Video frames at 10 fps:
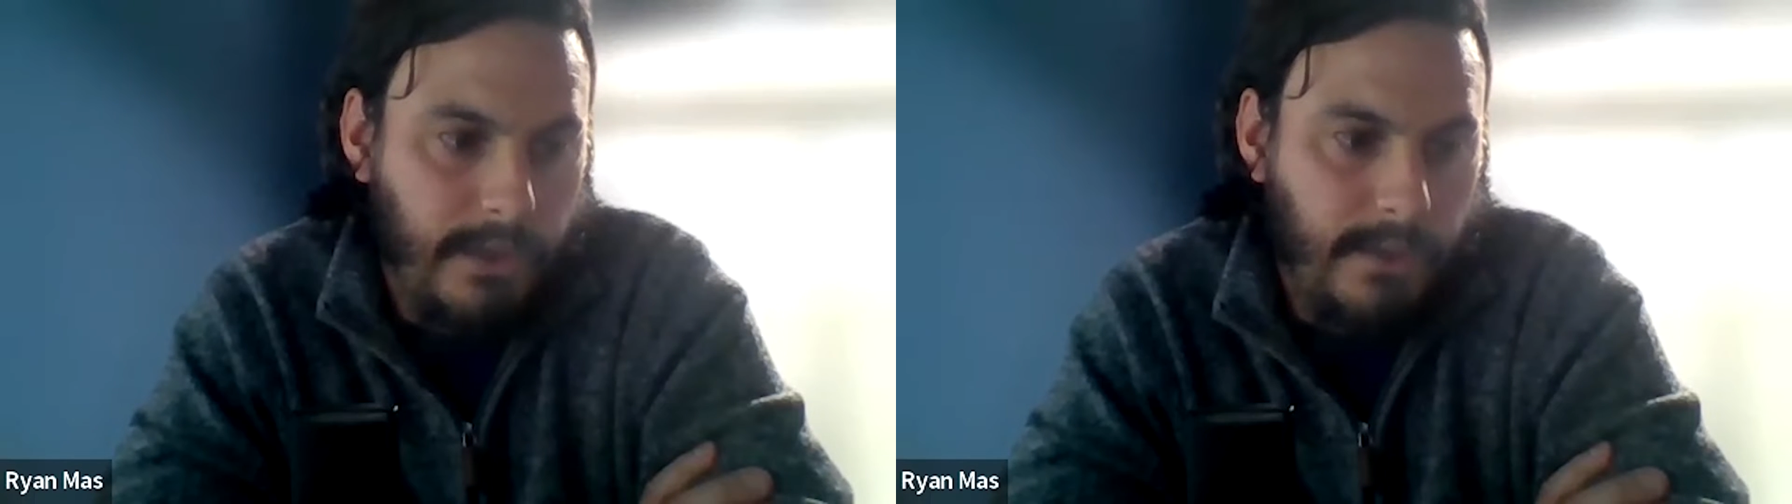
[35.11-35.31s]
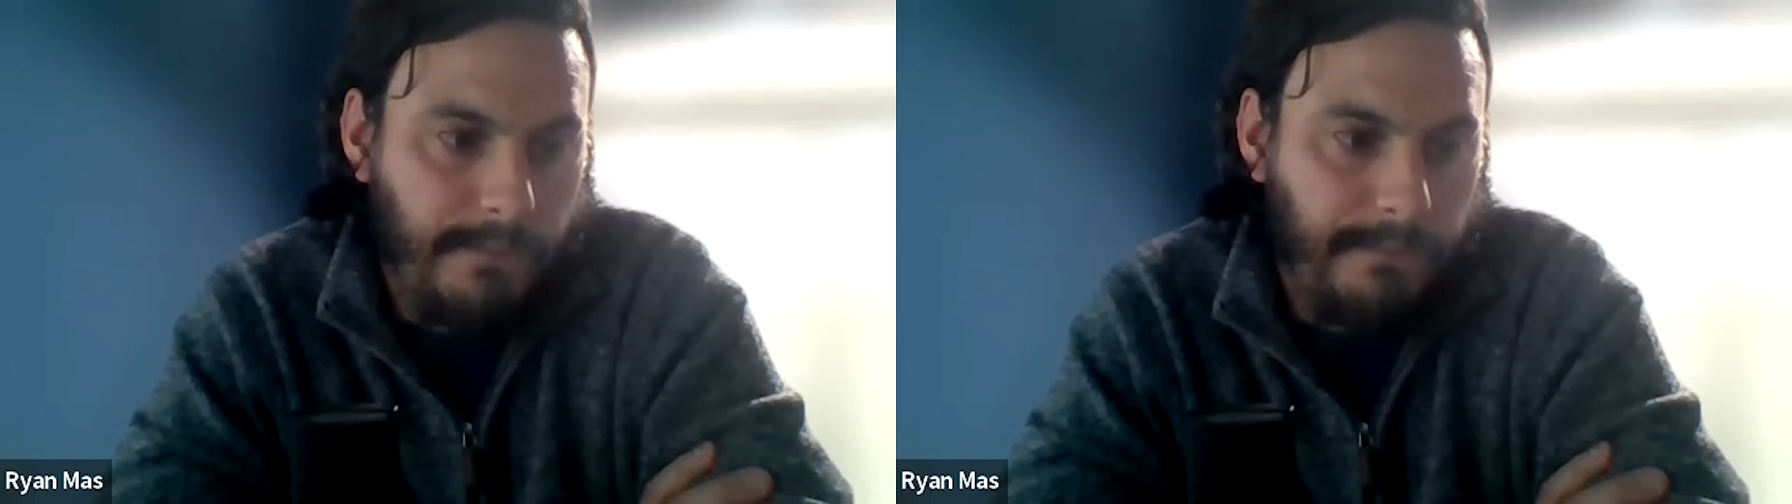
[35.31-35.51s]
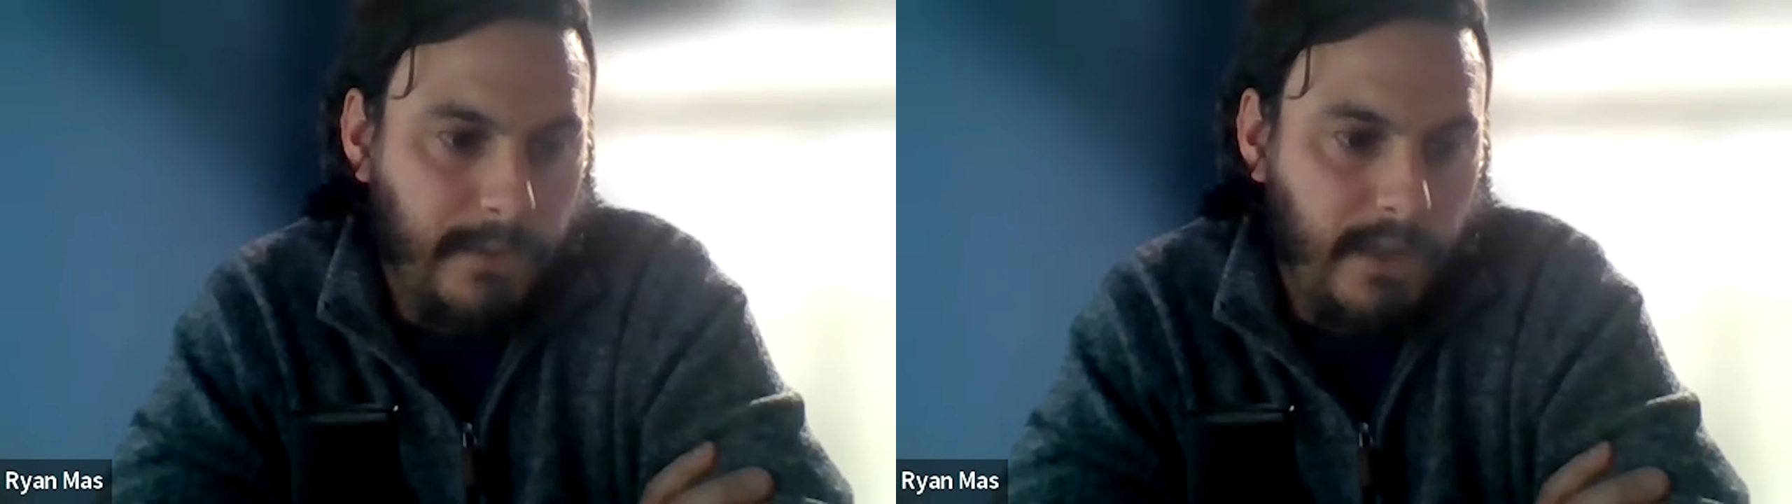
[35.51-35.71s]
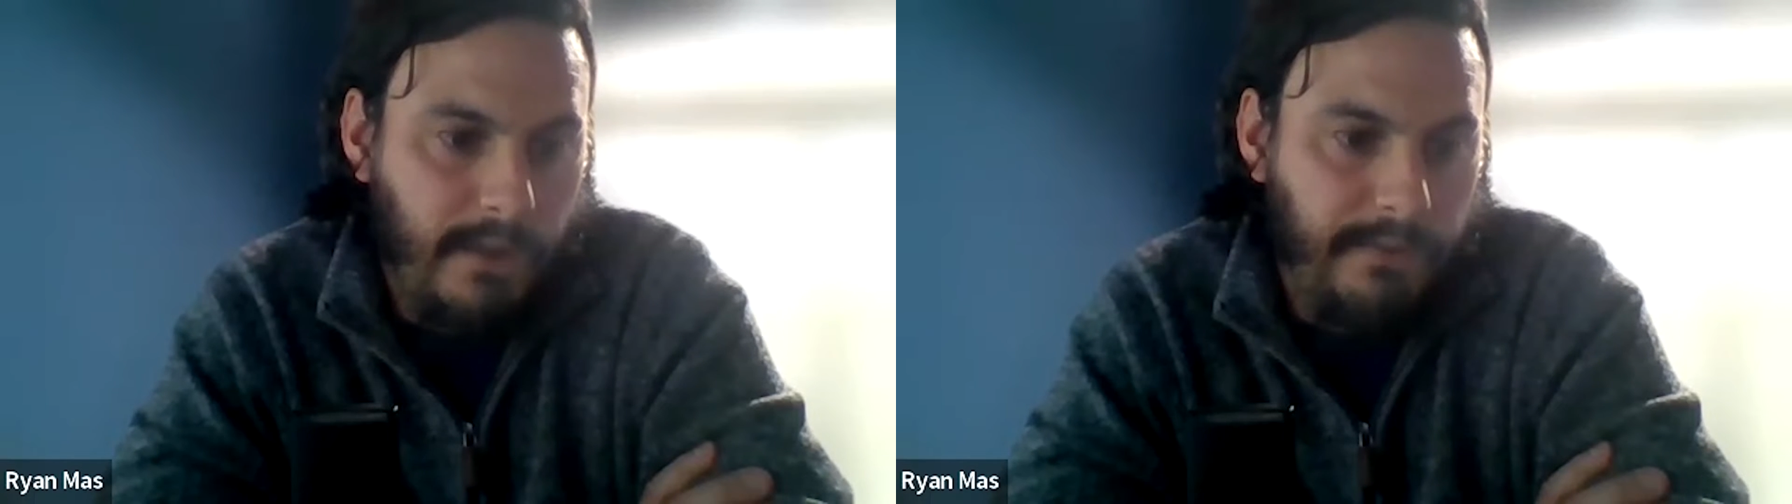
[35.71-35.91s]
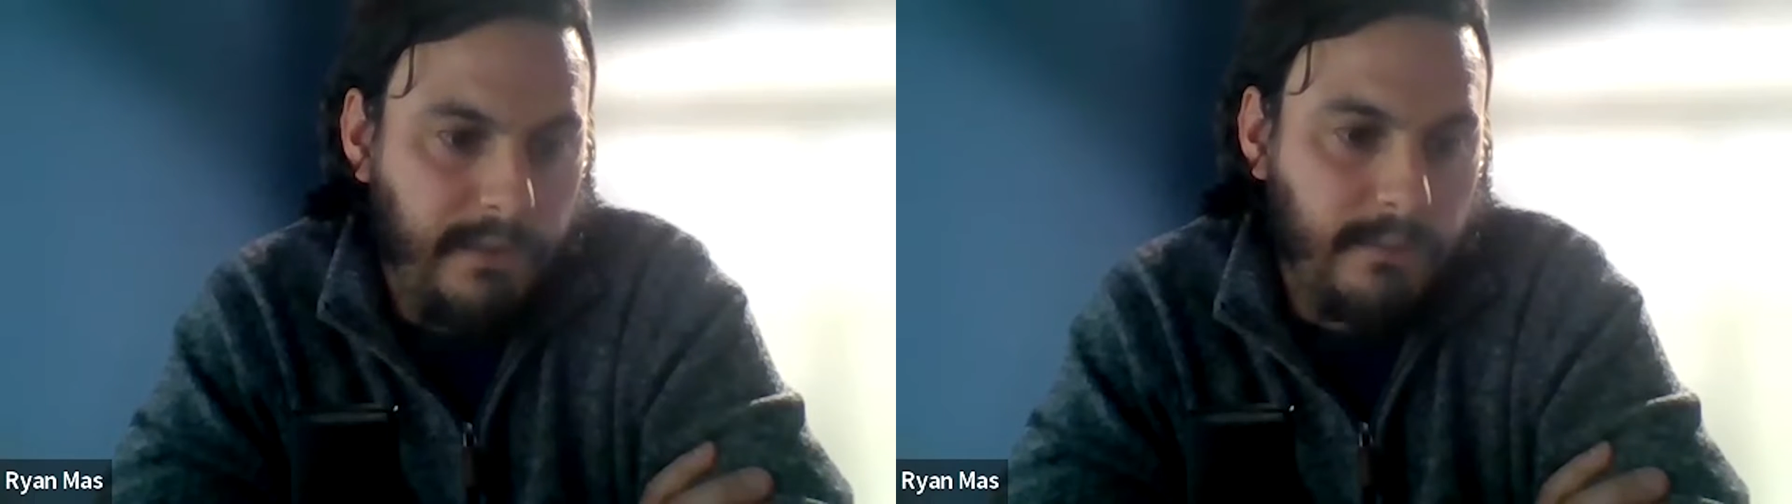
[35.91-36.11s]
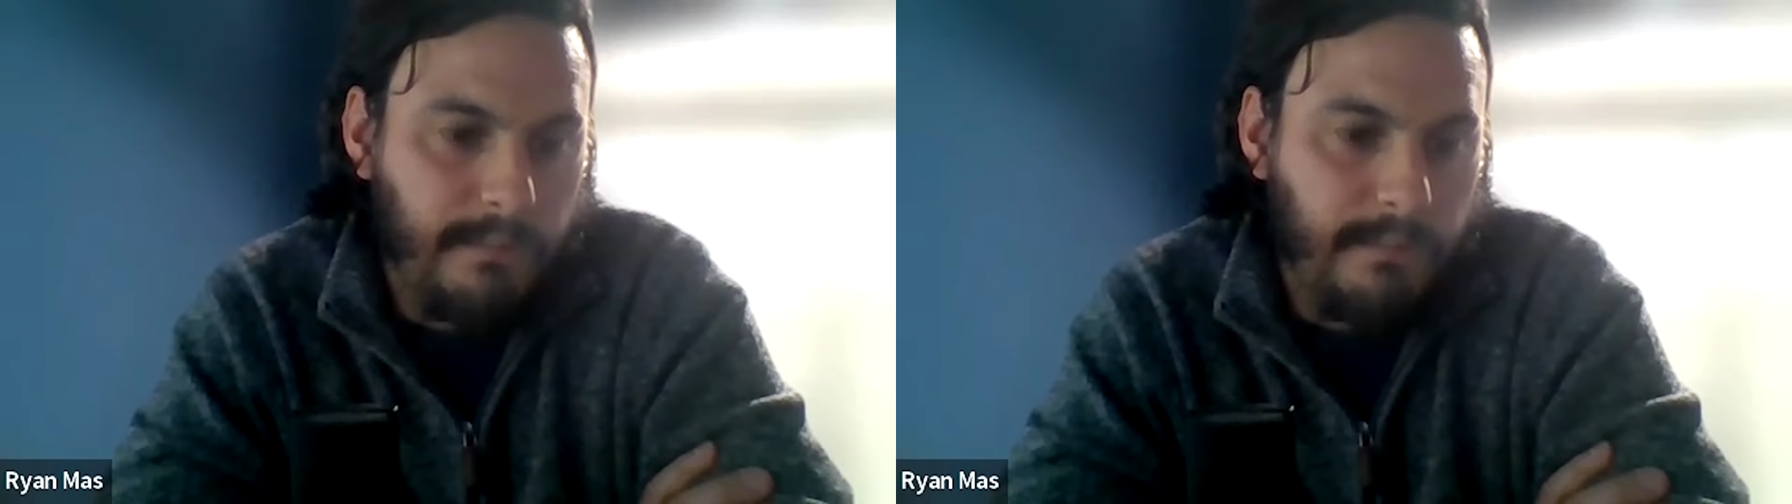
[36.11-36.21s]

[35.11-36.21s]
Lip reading: I think the